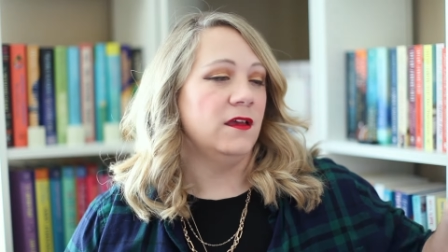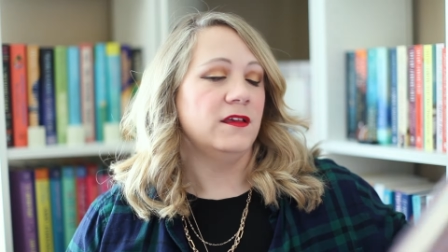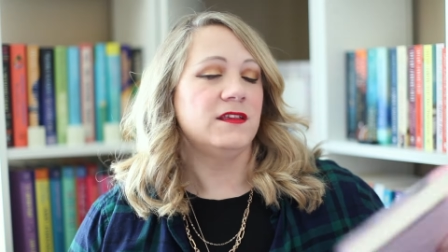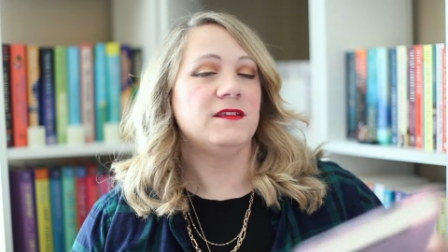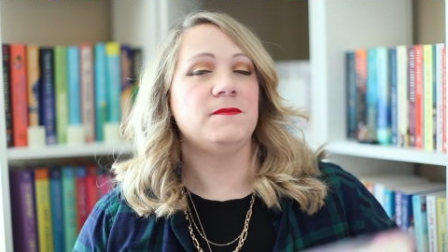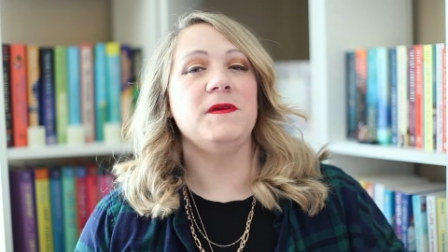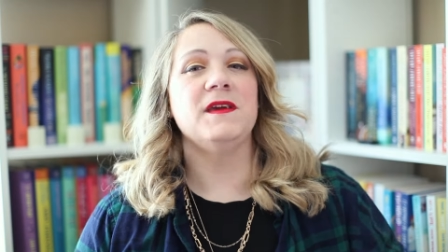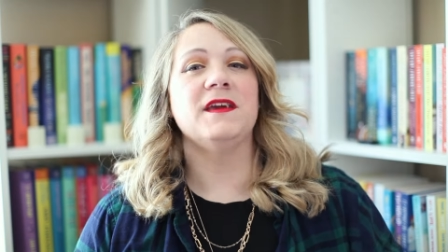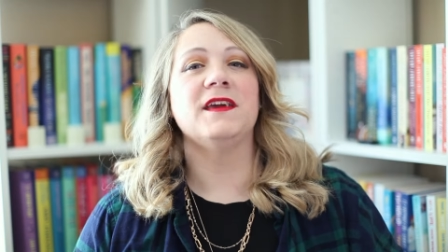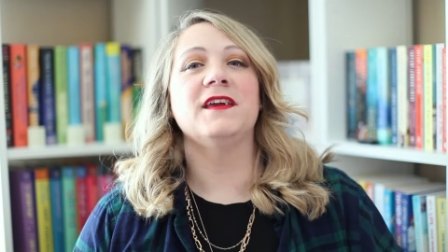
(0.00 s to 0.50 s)

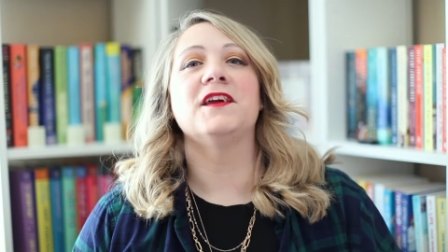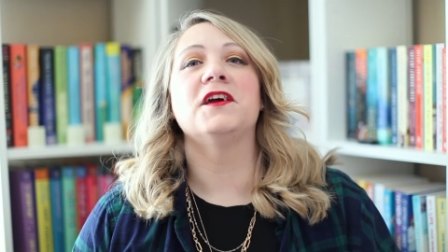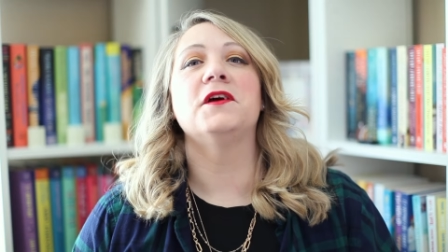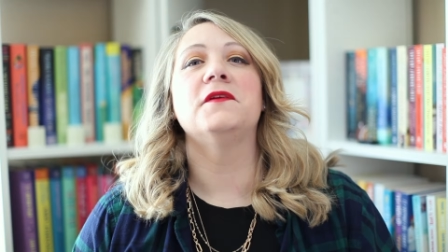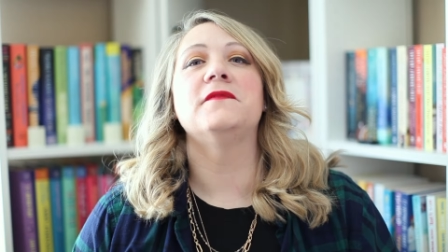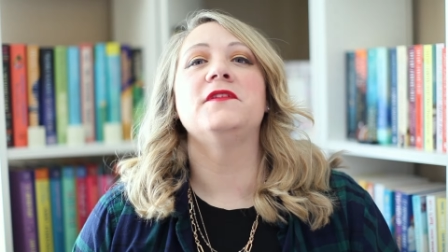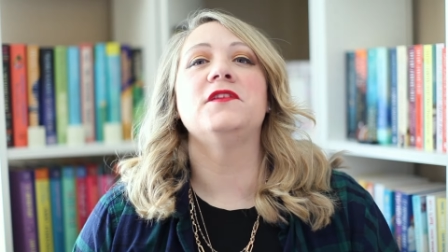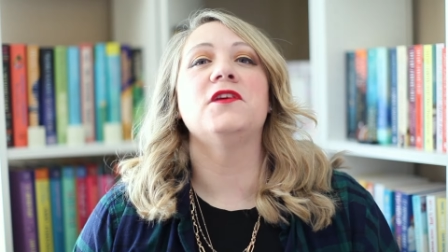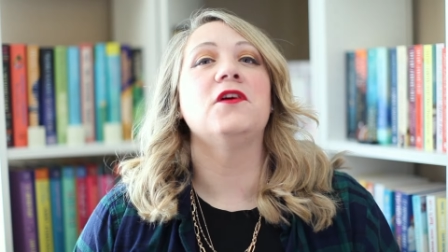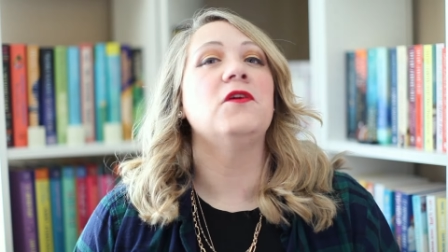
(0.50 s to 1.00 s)
Speaking
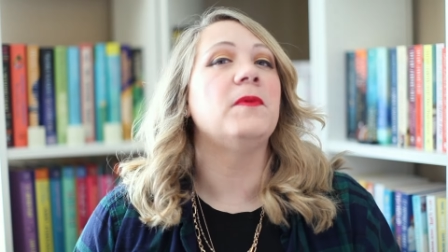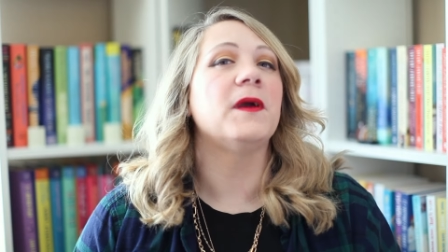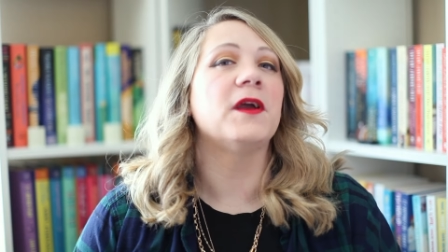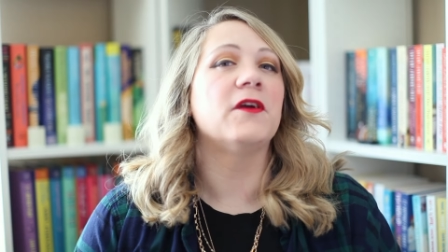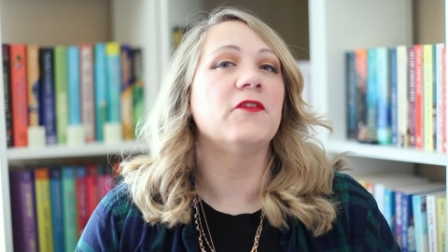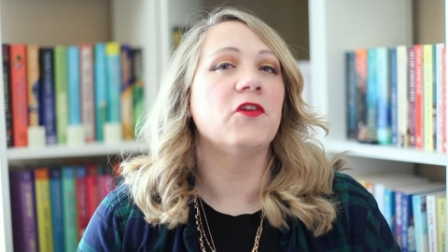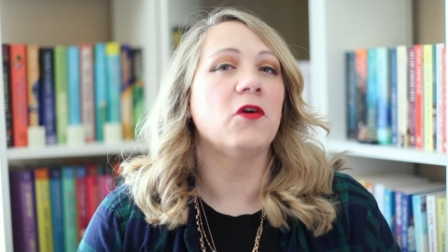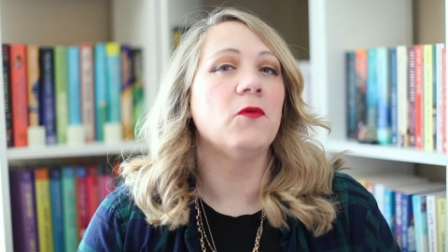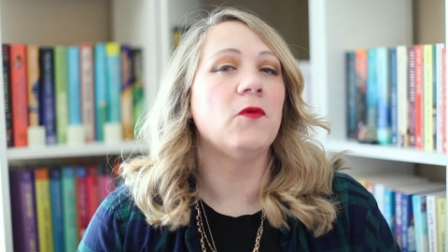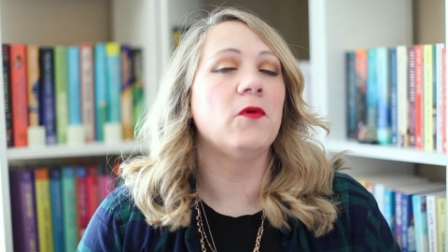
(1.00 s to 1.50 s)
of, you know,
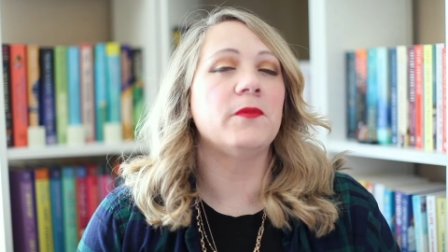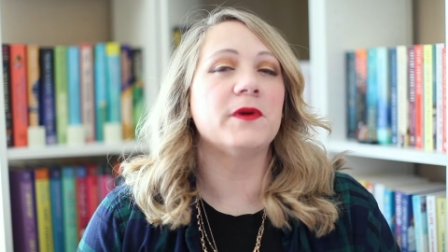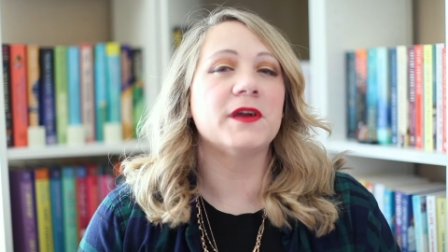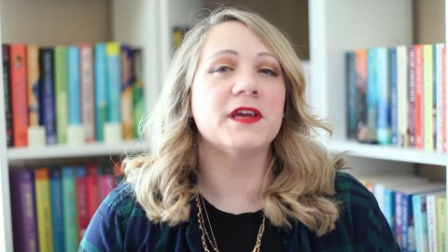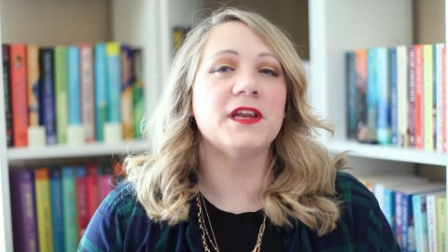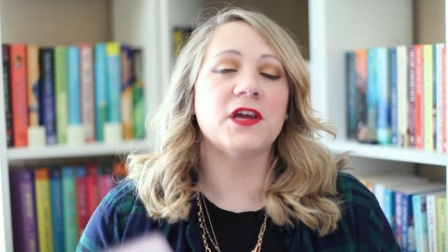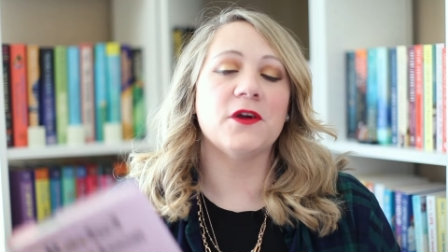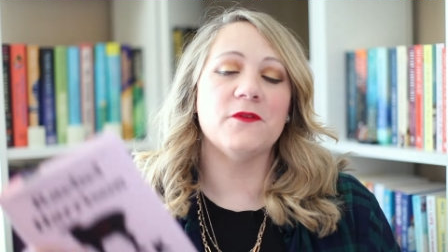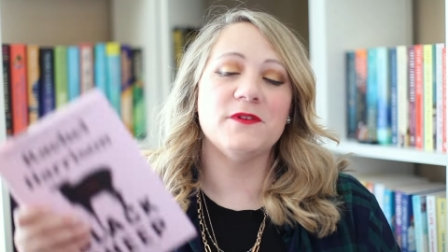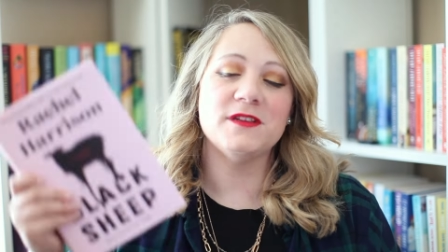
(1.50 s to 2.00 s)
paranormal, we're
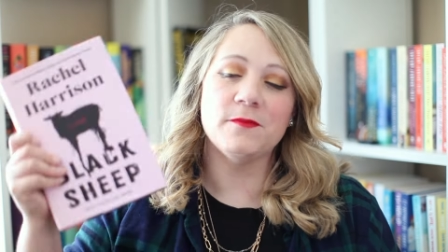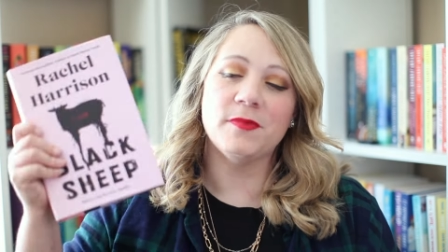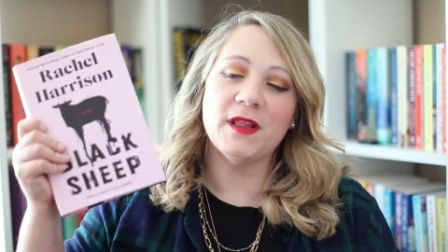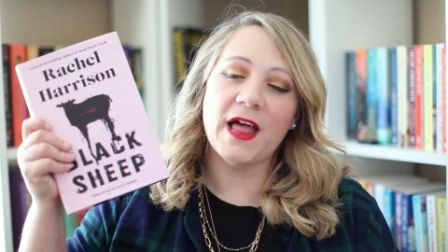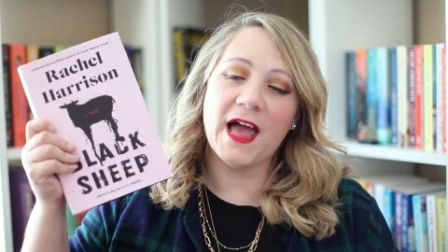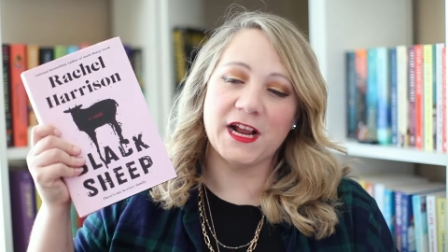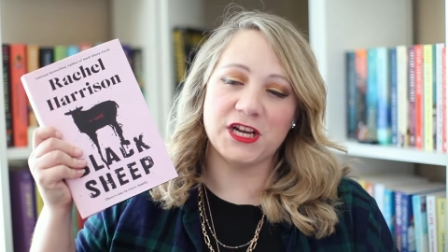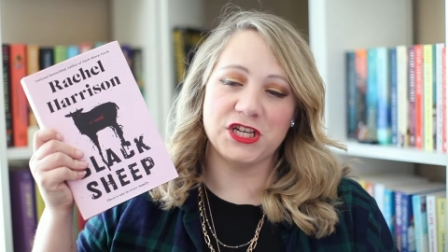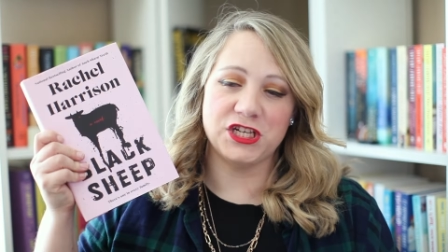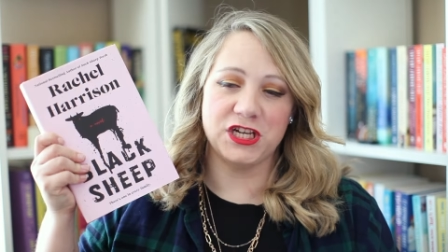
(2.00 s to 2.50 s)
gonna go into
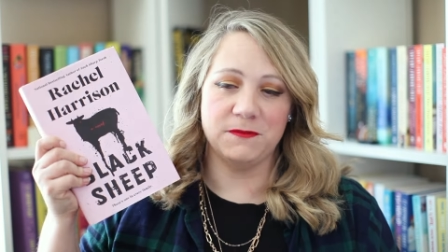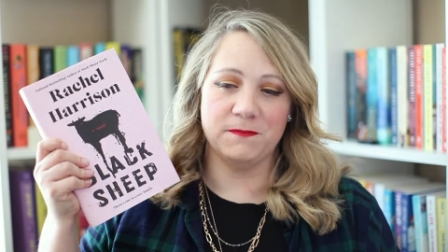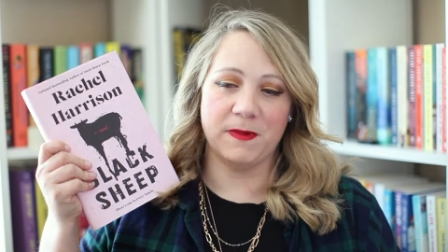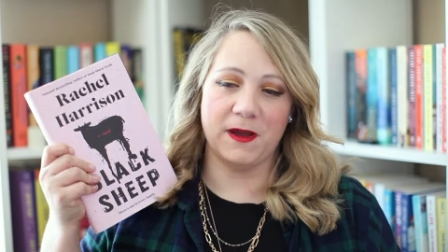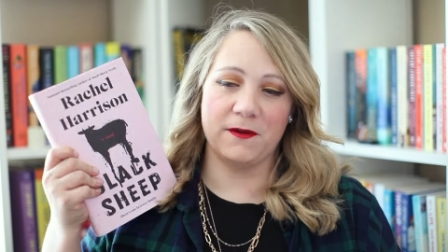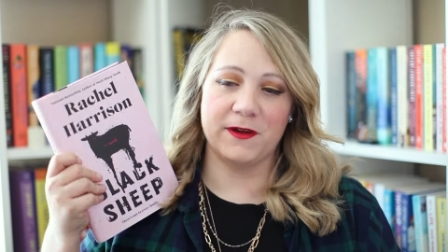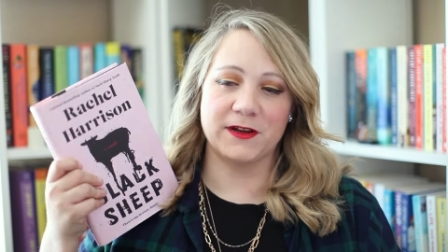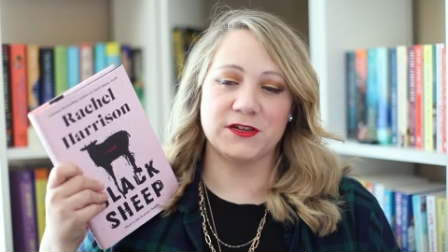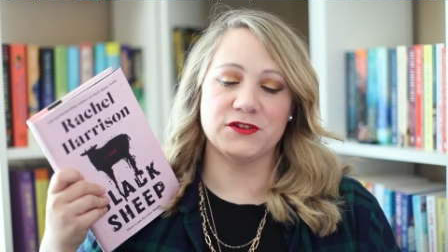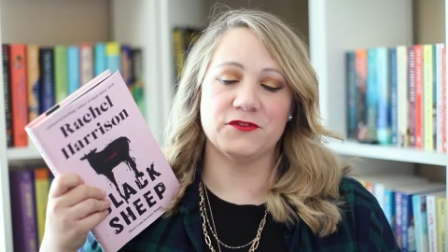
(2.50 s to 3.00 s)
Black Sheep
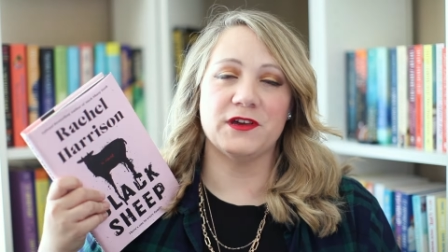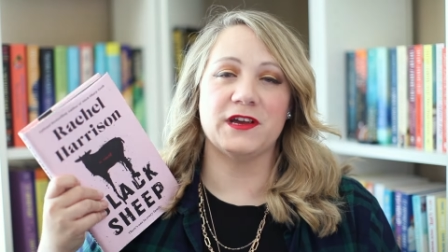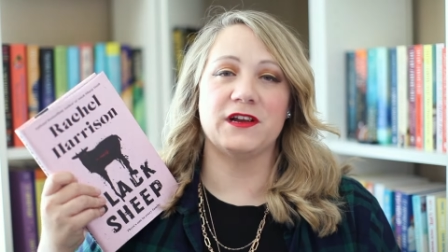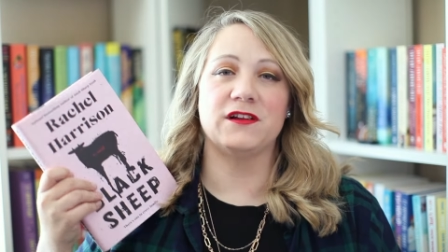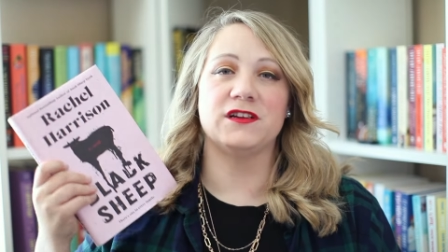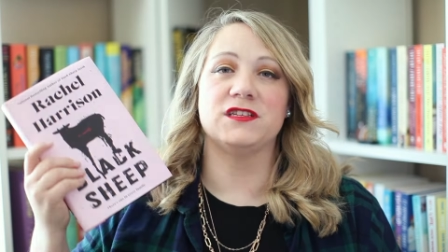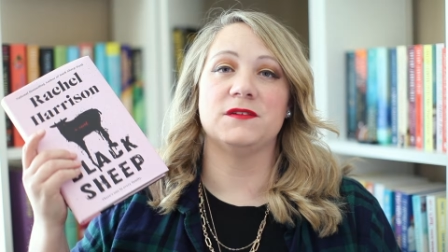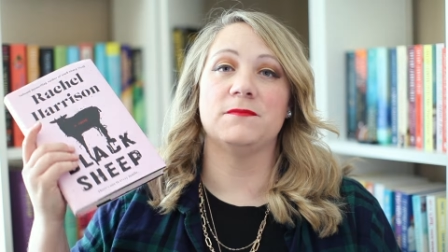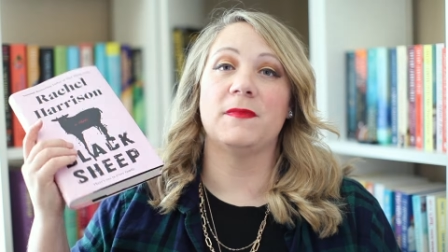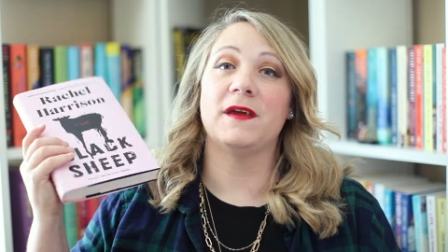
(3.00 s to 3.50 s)
by Rachel
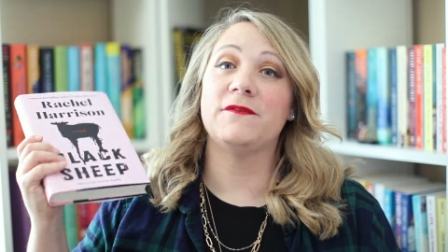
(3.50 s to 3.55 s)
Harrison,